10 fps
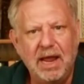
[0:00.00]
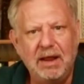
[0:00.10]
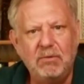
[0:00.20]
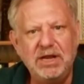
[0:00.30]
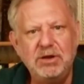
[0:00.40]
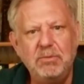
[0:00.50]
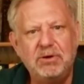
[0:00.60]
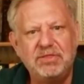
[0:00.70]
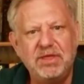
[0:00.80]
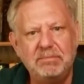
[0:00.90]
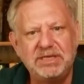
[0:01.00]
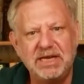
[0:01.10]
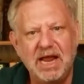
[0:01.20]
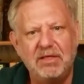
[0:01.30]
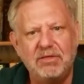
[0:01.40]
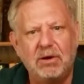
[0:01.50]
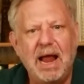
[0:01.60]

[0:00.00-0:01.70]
And when you put them together,